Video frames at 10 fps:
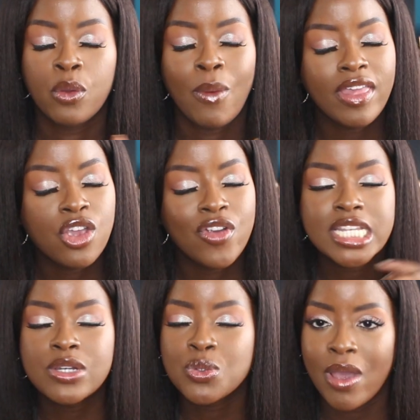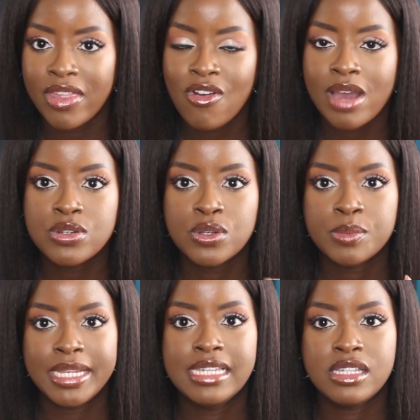Whether you're indoors, whether you're outdoors,
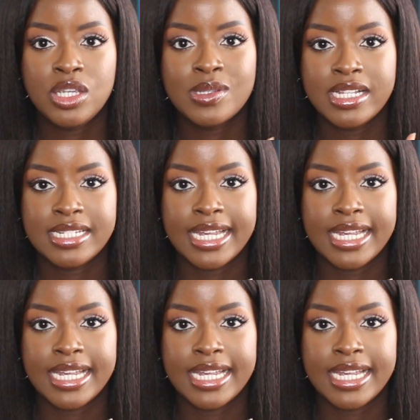please use it